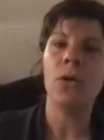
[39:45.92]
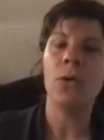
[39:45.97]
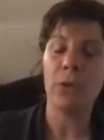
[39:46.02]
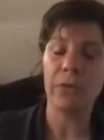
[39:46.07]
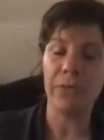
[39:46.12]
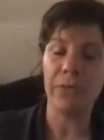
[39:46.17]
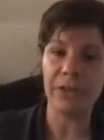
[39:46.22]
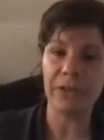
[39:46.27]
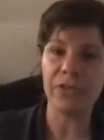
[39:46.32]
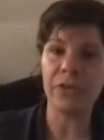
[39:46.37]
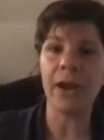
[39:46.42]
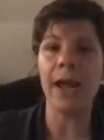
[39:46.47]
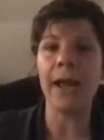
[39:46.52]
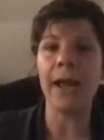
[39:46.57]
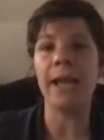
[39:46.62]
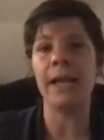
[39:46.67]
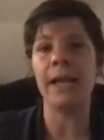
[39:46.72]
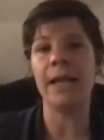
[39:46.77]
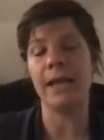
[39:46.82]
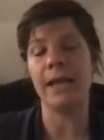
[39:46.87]
When they dry
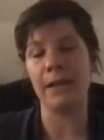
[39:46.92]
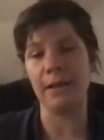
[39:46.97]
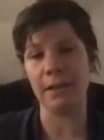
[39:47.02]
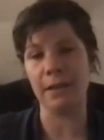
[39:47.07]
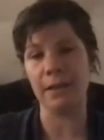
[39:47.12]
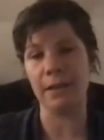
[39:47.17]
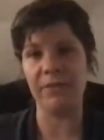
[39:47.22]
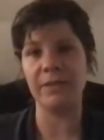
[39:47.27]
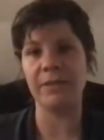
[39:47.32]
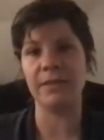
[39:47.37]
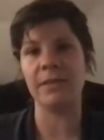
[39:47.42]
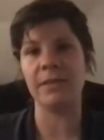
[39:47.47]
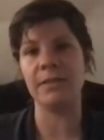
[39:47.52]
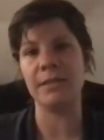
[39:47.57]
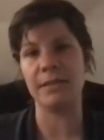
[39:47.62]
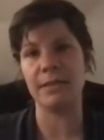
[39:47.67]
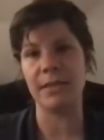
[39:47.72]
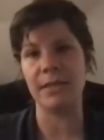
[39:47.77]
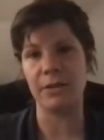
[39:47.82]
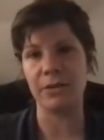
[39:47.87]
it, in a lot of
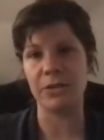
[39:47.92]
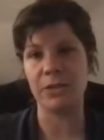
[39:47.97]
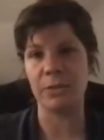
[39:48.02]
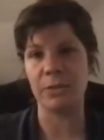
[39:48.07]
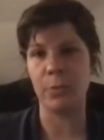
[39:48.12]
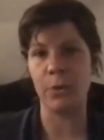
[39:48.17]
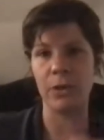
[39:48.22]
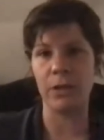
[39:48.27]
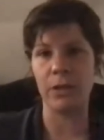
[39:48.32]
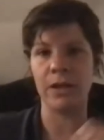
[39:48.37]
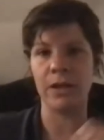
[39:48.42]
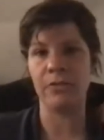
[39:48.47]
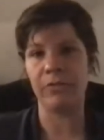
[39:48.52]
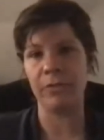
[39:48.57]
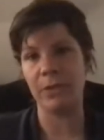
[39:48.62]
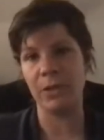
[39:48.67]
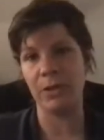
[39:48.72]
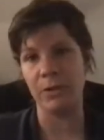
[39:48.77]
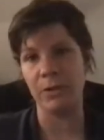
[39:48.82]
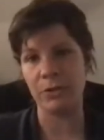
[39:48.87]
instances, they're just pulling it from
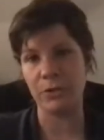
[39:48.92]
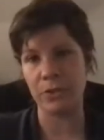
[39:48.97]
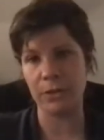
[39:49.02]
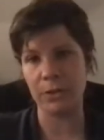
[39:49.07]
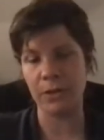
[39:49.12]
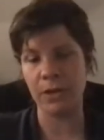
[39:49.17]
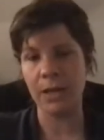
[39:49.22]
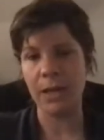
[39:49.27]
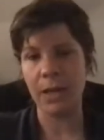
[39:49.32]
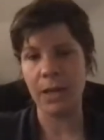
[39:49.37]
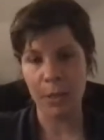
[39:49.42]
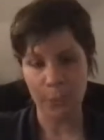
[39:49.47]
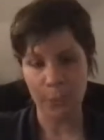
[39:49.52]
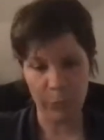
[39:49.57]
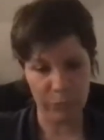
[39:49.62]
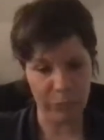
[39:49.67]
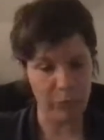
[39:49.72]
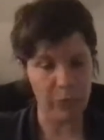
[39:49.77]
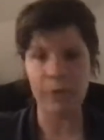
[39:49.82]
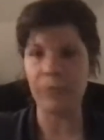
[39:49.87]
the ocean,
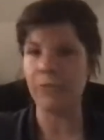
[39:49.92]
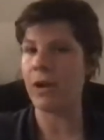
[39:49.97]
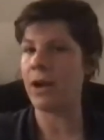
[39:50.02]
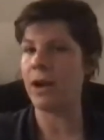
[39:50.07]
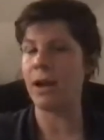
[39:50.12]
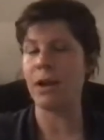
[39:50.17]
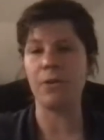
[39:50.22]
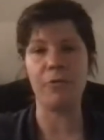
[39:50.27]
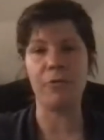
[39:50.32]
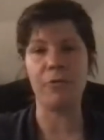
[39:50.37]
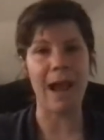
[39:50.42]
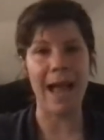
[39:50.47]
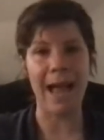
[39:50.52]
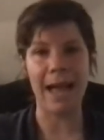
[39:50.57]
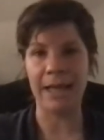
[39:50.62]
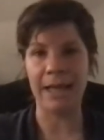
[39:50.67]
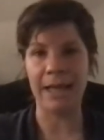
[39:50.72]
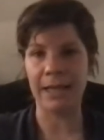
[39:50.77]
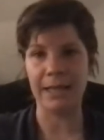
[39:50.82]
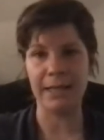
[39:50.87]
throwing it right on a
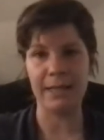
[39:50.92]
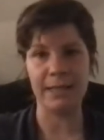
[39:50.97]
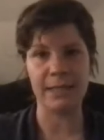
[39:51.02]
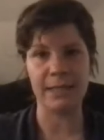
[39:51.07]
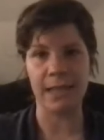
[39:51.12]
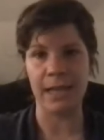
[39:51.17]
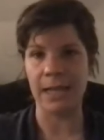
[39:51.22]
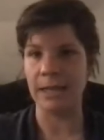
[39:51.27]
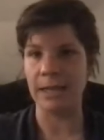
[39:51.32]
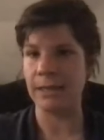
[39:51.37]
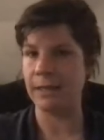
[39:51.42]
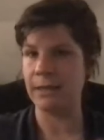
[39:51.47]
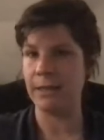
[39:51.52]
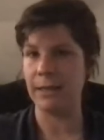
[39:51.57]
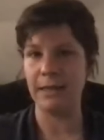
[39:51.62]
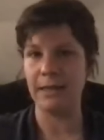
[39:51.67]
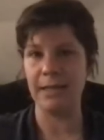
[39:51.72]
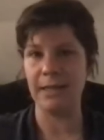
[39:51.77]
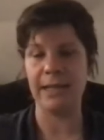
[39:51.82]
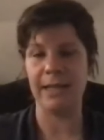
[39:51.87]
rack in the sun,
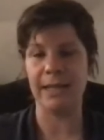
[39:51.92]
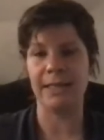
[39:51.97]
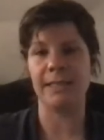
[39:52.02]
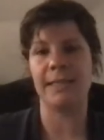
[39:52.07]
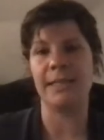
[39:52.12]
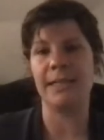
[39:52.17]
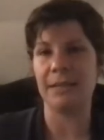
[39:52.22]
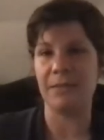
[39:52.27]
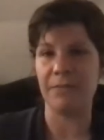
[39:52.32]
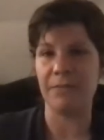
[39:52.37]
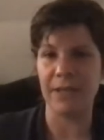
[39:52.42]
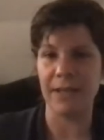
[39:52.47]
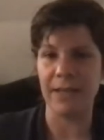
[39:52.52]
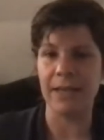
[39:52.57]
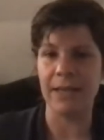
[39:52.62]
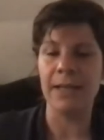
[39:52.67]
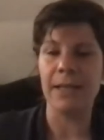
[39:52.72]
and then that's the end of it.